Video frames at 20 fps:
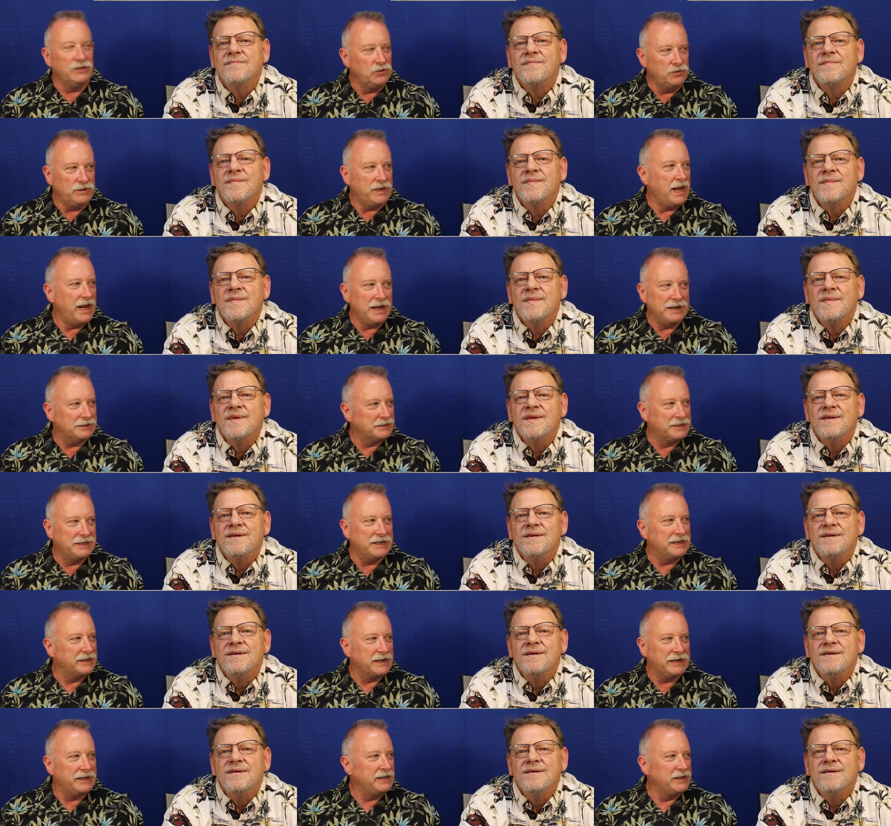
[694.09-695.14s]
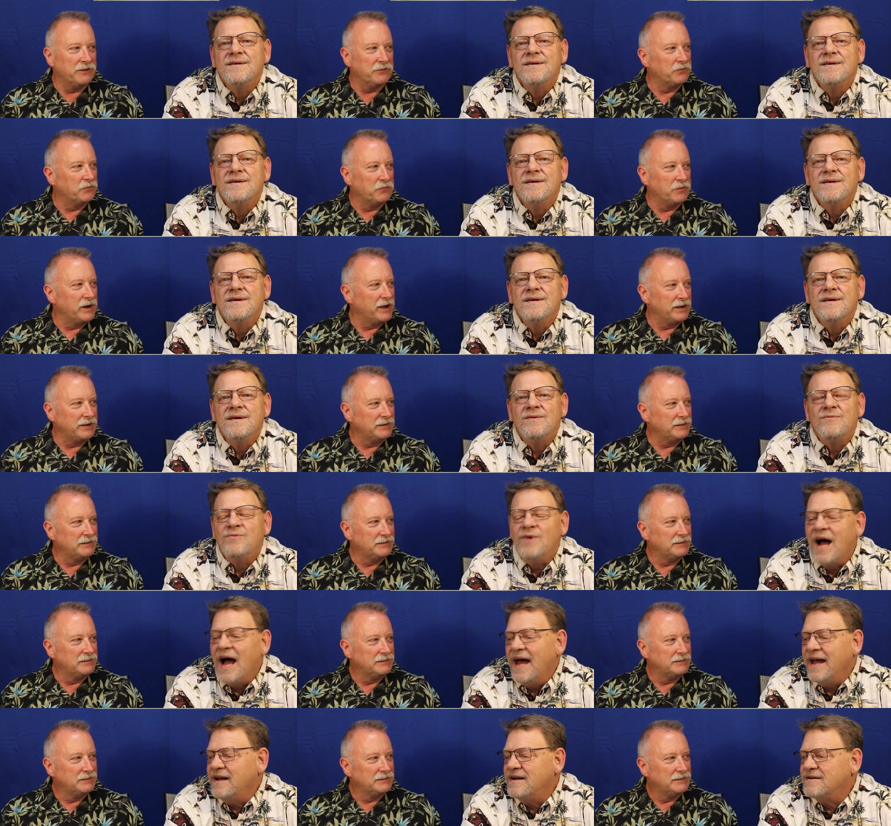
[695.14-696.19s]
Speaker 1: you can't get any other way.
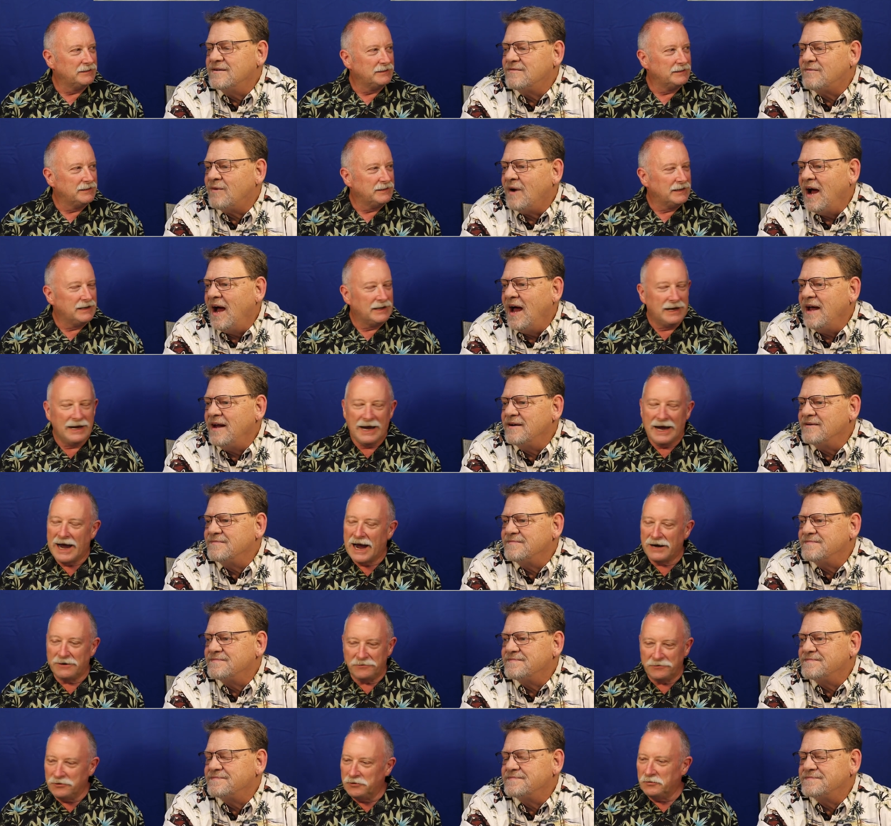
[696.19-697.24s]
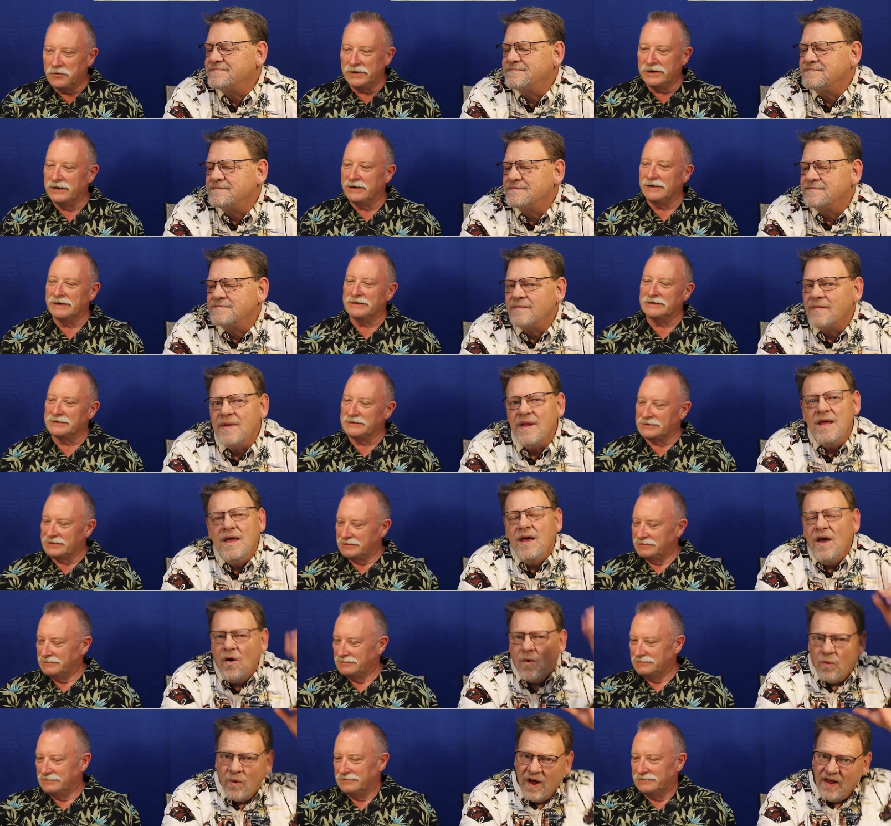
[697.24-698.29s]
Right, right. I don't know what it is.
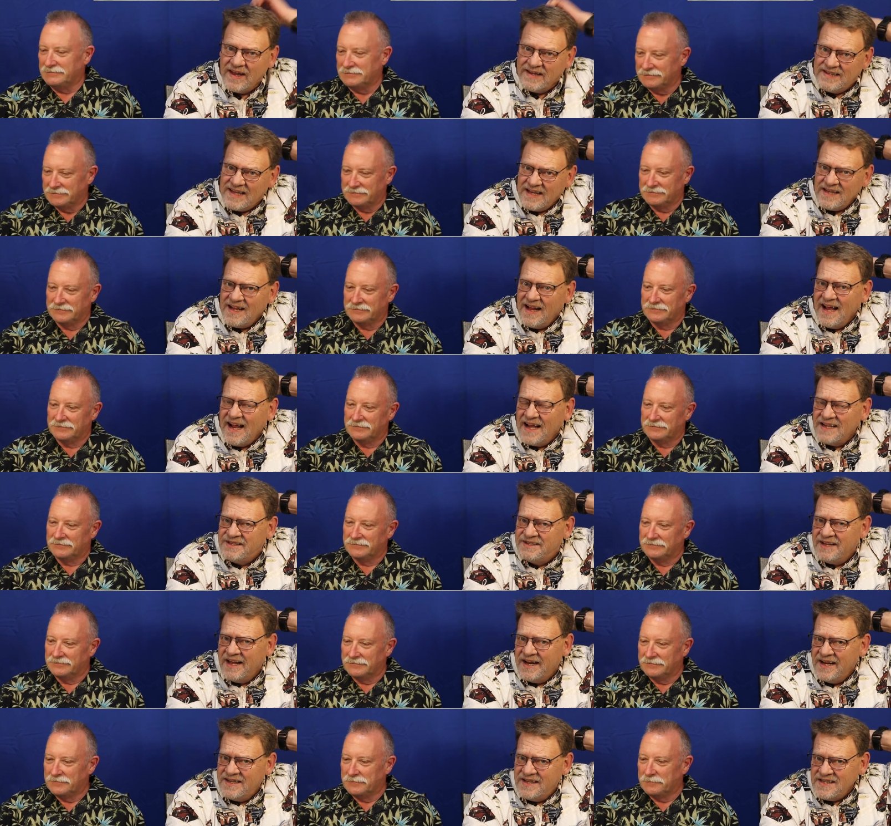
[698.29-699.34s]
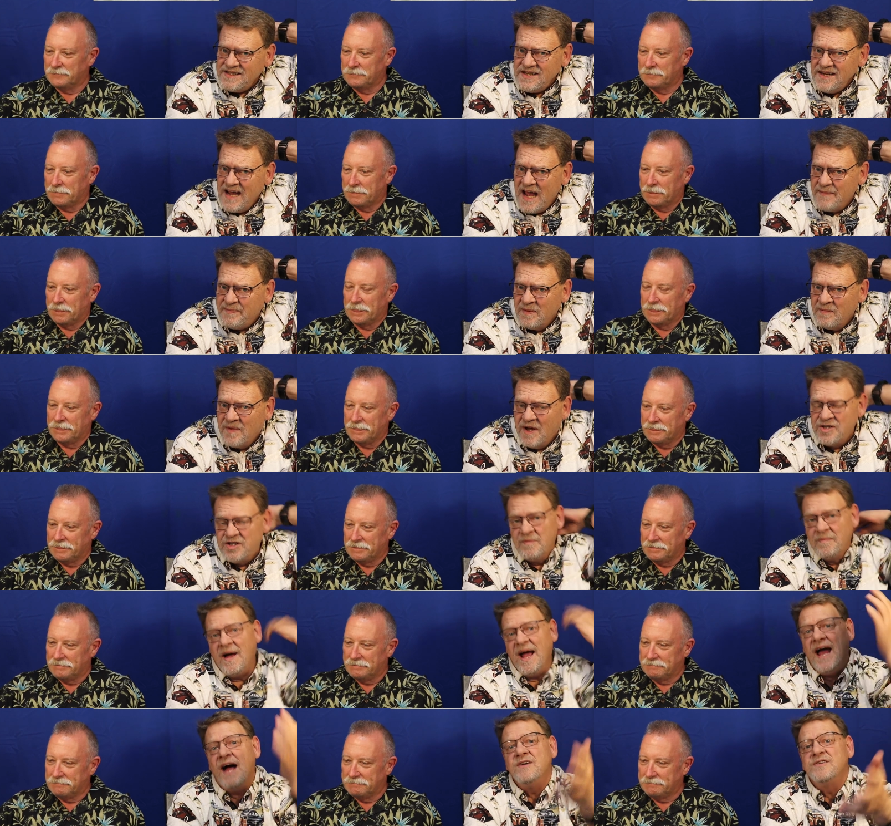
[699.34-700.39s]
Speaker 2: Well, it does. Like I said, it doesn't happen much in
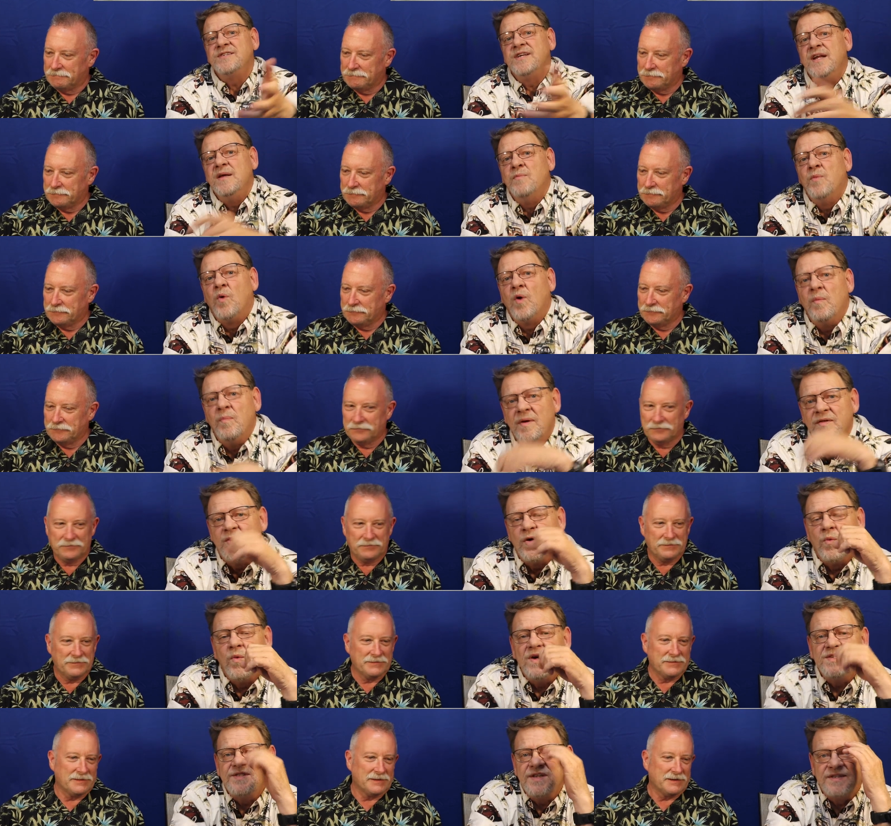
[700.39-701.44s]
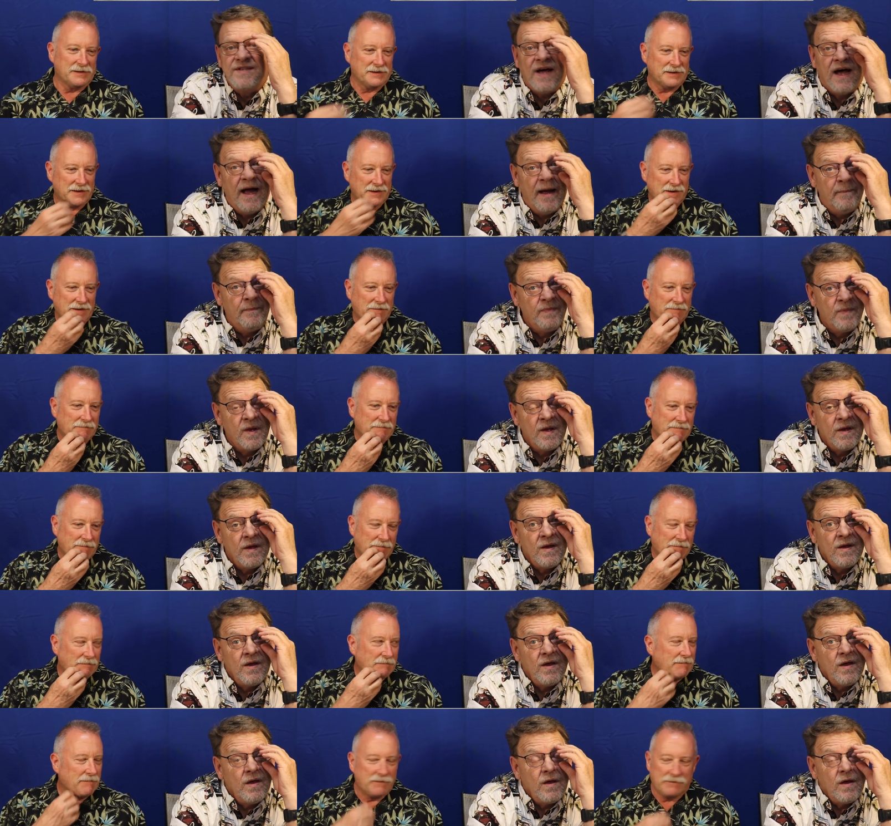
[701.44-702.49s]
my house anymore. But there was a time
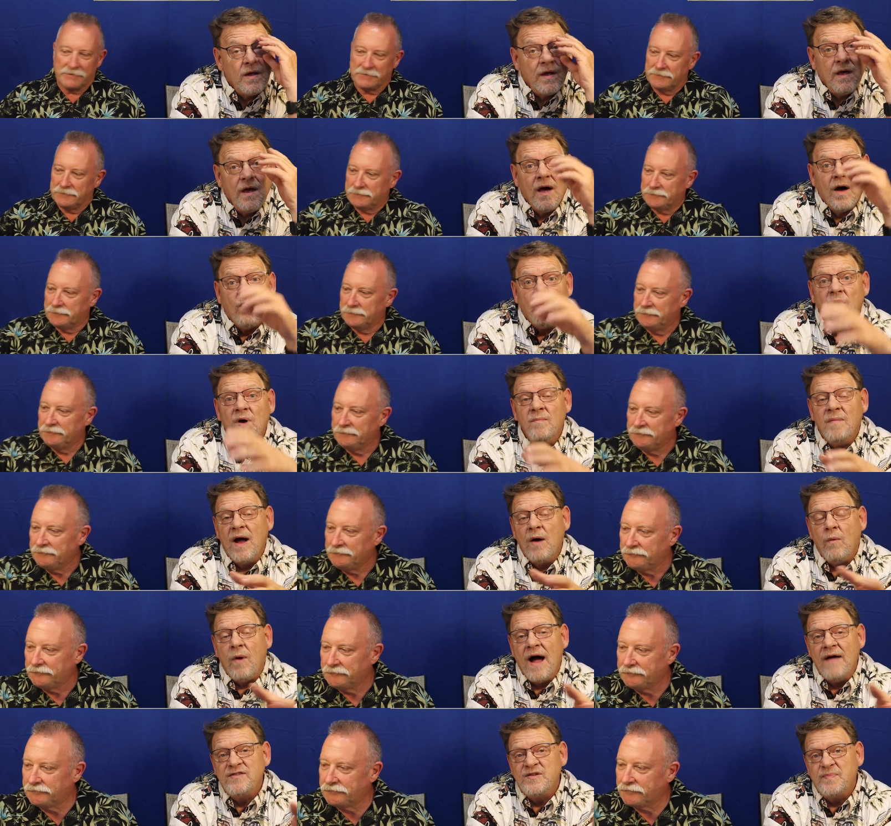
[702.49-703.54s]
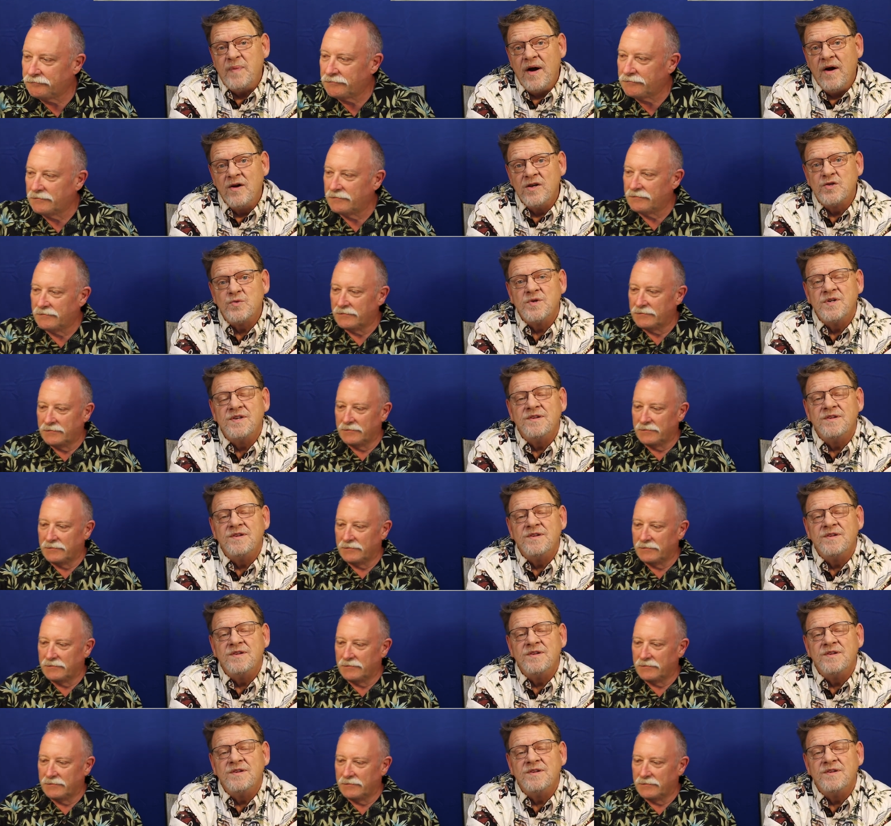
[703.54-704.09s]
when my wife's parents were